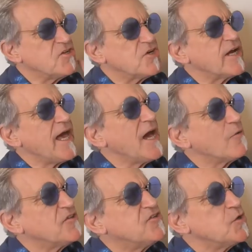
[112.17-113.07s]
Johnny,
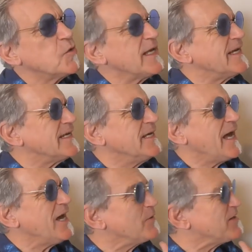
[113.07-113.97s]
how is
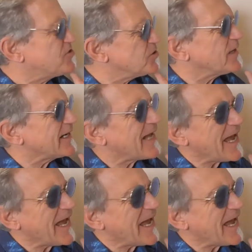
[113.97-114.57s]
Julian